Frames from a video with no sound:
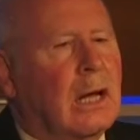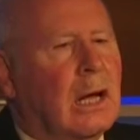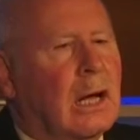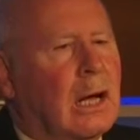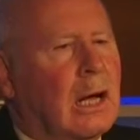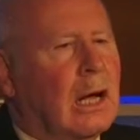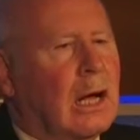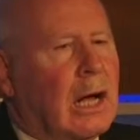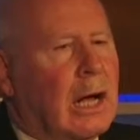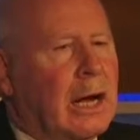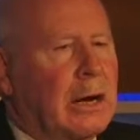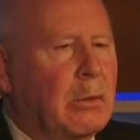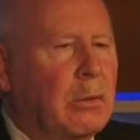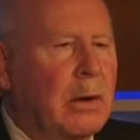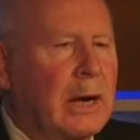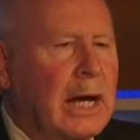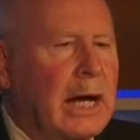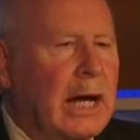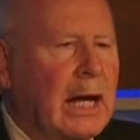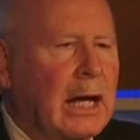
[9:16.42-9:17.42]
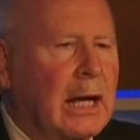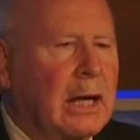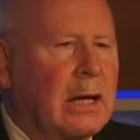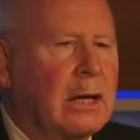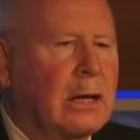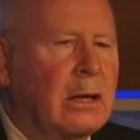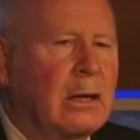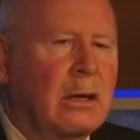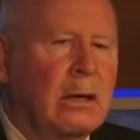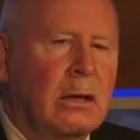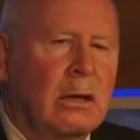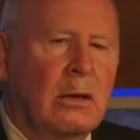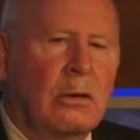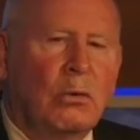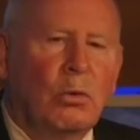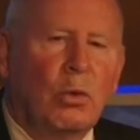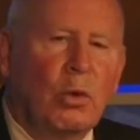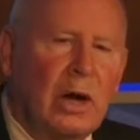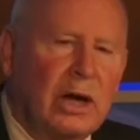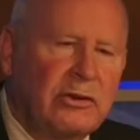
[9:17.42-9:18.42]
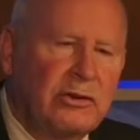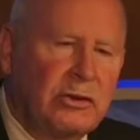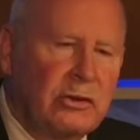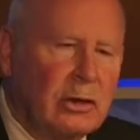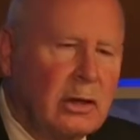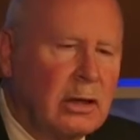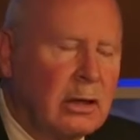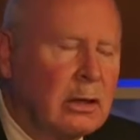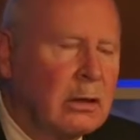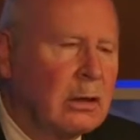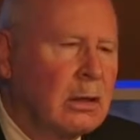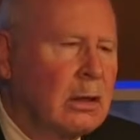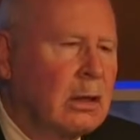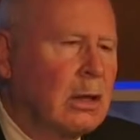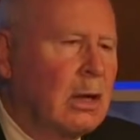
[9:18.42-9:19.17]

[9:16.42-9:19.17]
uh, Iraq, Russia,